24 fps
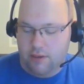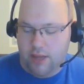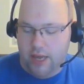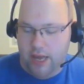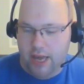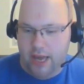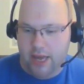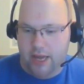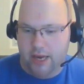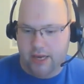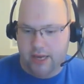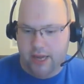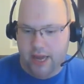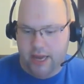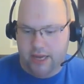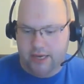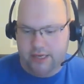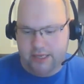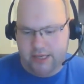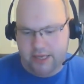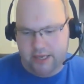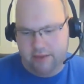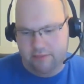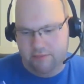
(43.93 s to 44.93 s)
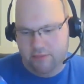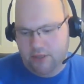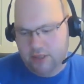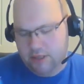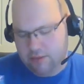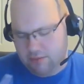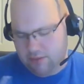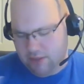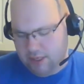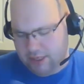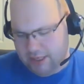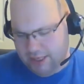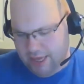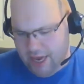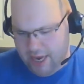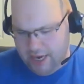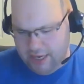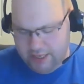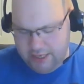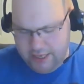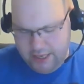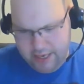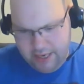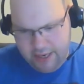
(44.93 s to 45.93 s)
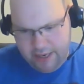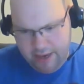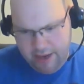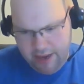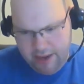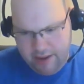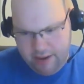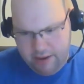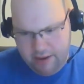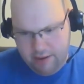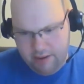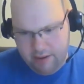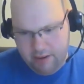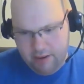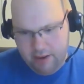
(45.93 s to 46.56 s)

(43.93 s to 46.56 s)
and KT. What is KT again?